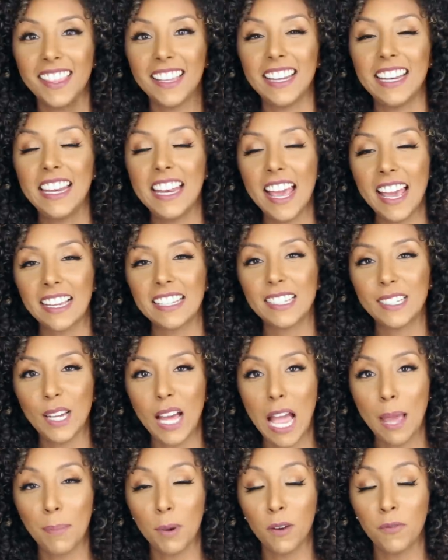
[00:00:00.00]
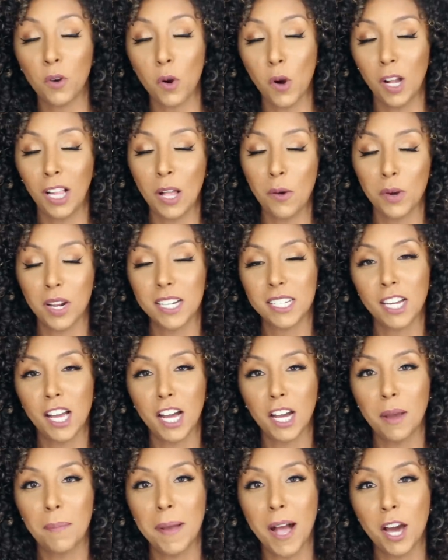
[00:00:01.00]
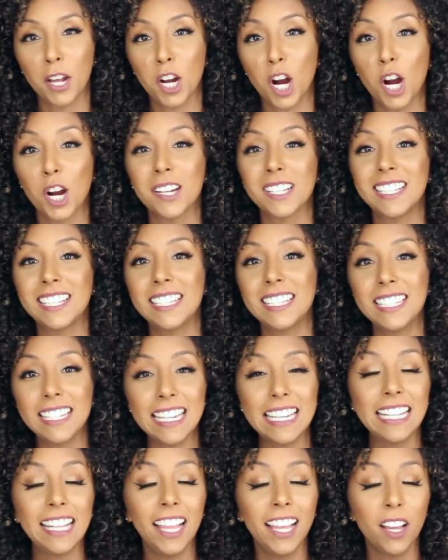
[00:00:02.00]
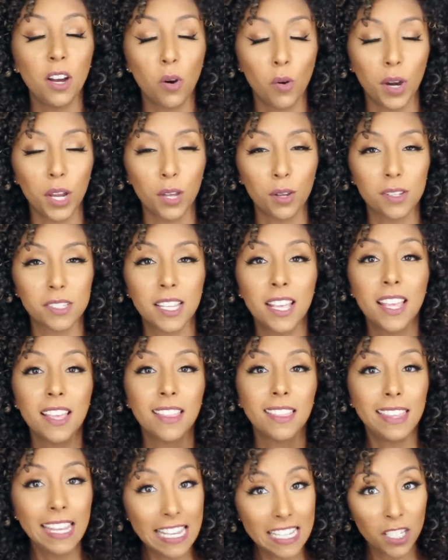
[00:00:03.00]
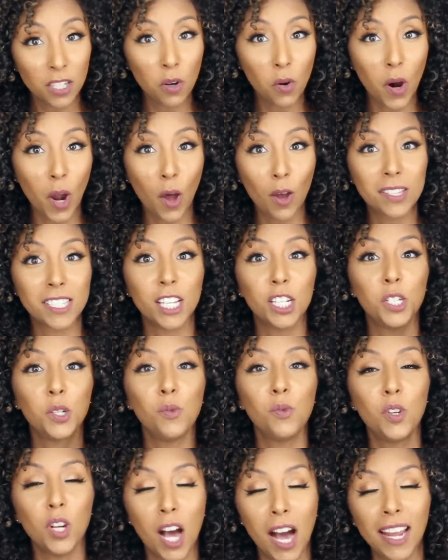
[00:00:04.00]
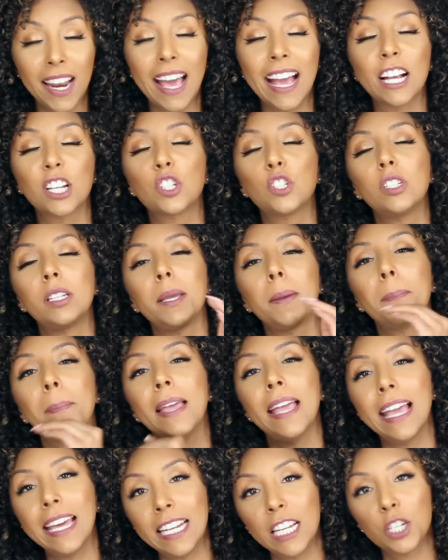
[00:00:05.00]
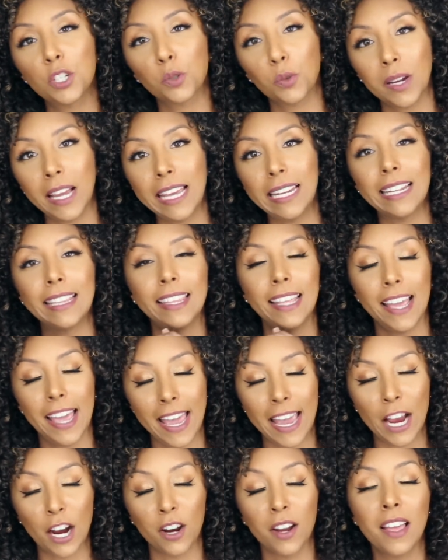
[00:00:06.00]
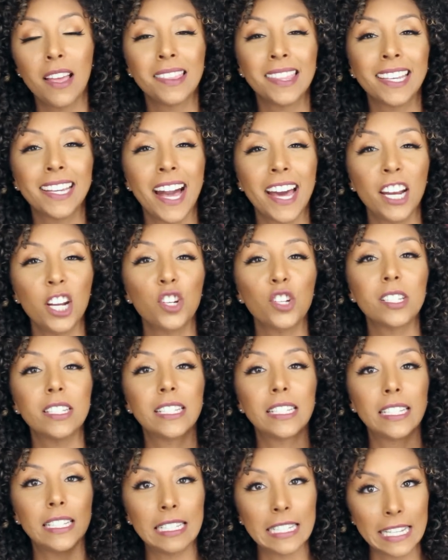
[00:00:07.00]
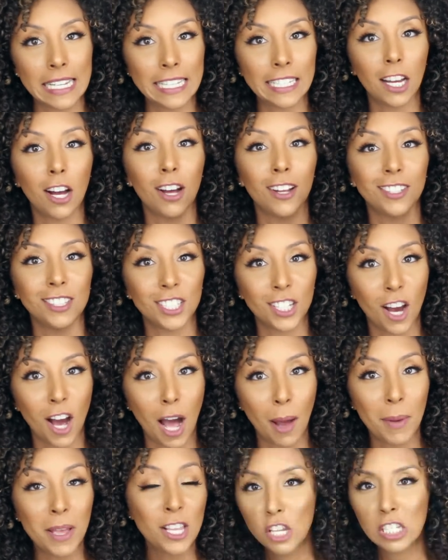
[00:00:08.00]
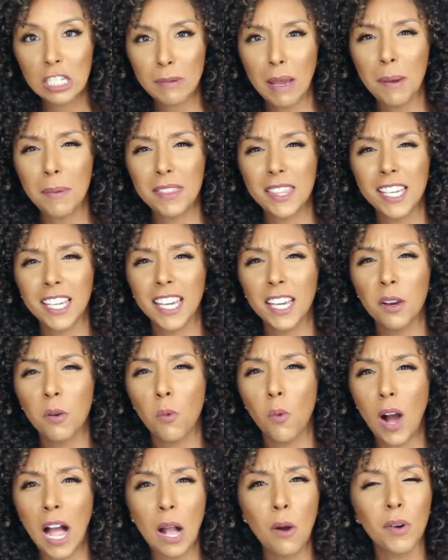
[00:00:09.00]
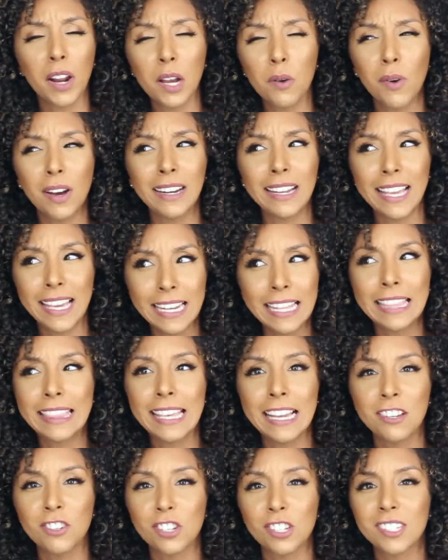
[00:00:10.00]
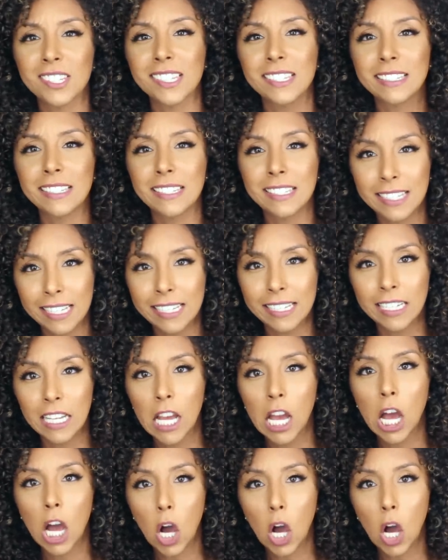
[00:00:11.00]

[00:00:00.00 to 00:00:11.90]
The next type of oil I want to talk about are sealing oils. These are oils that do not actually penetrate the hair. They kind of just sit on top. So you might be thinking, why would I want anything just to sit